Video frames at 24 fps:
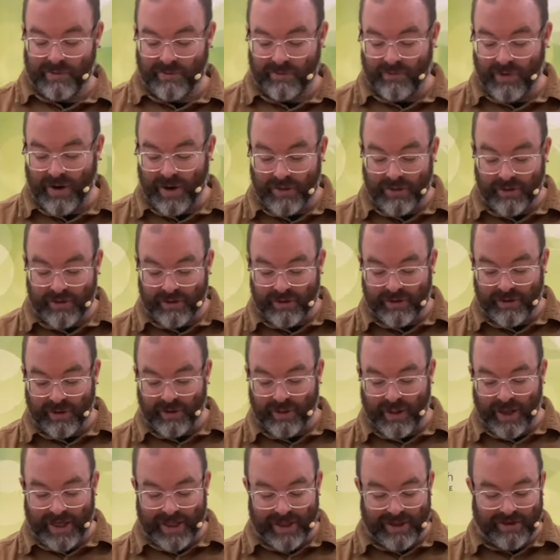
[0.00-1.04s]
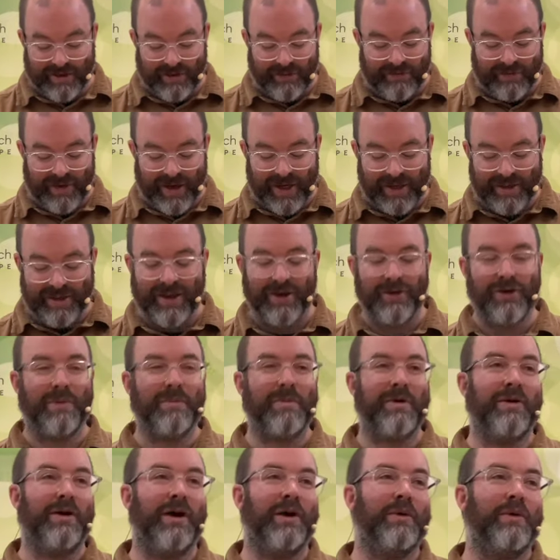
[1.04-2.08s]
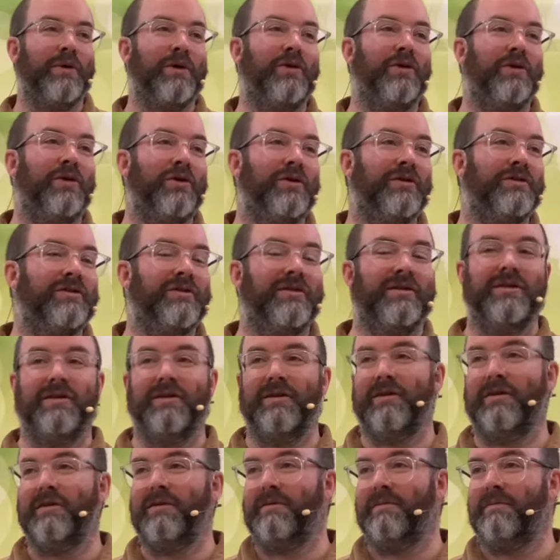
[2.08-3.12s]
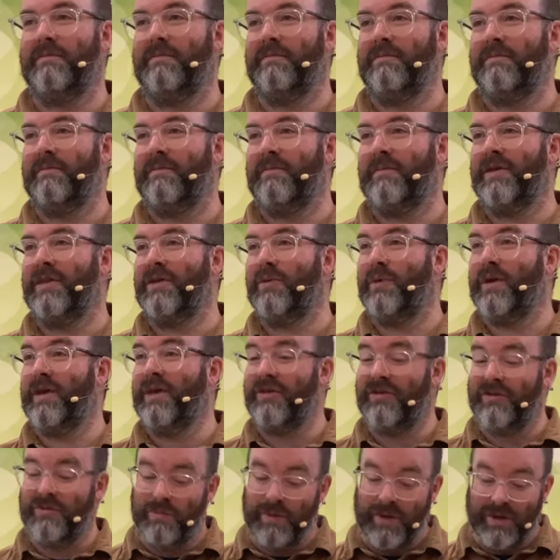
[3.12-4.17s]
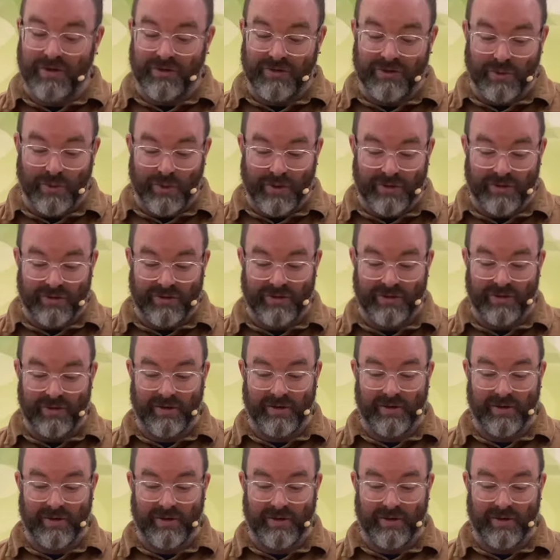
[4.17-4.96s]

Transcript: rather than a delight to find out about our God and the way He speaks to us.